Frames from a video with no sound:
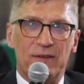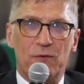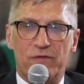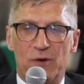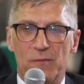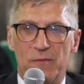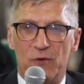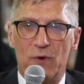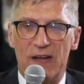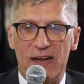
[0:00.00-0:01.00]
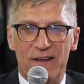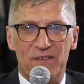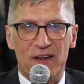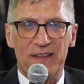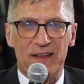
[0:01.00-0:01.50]
From the reading I've
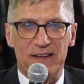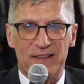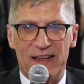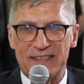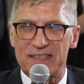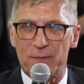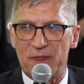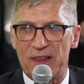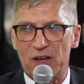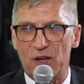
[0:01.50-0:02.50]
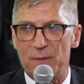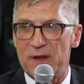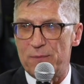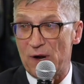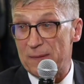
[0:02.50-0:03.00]
done, that's something that could
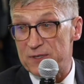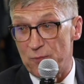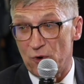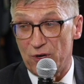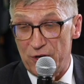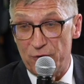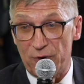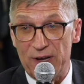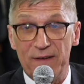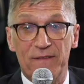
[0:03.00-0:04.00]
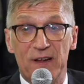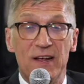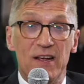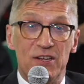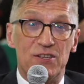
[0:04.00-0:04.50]
be perhaps more lucrative
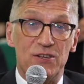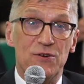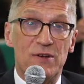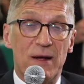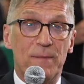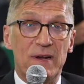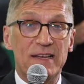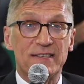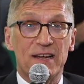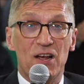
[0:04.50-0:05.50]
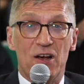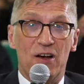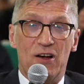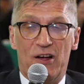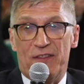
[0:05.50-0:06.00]
to companies.
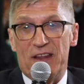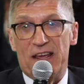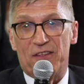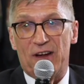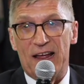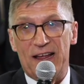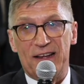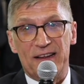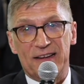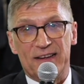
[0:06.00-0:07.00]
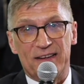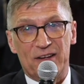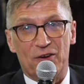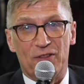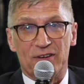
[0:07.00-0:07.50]
On the other hand,
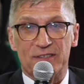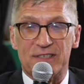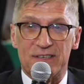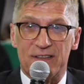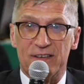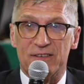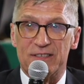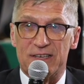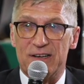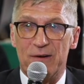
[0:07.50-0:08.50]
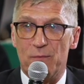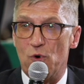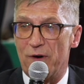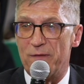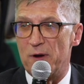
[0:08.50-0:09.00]
there's
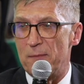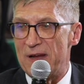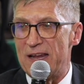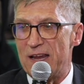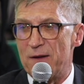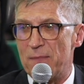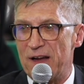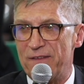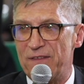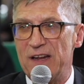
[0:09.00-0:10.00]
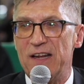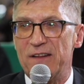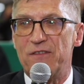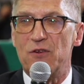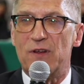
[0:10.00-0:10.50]
more of an immediate benefit
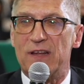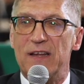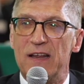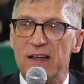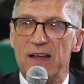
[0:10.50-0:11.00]
if you can,